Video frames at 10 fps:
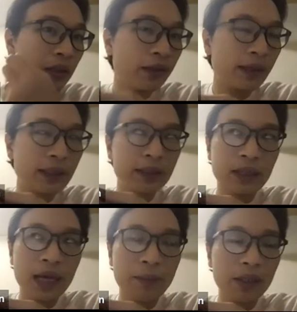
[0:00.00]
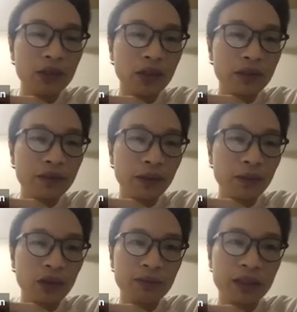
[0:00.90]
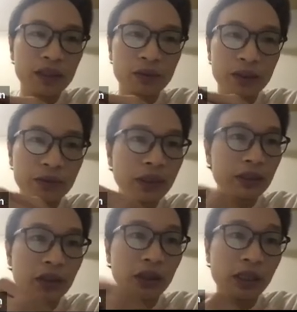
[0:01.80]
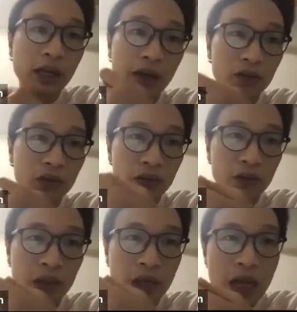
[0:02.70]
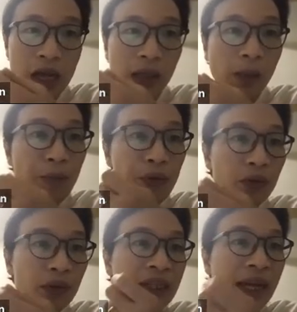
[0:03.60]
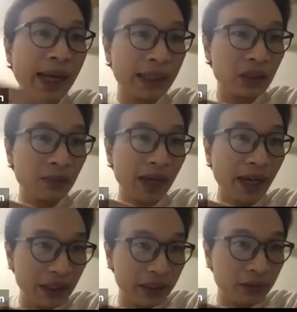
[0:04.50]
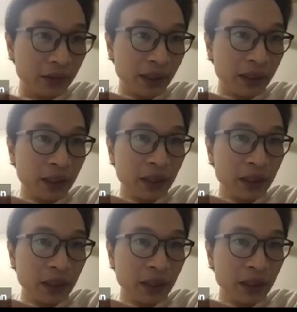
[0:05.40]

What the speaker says: directly the Hamiltonian framework because we really don't know how to compute dx of h, right?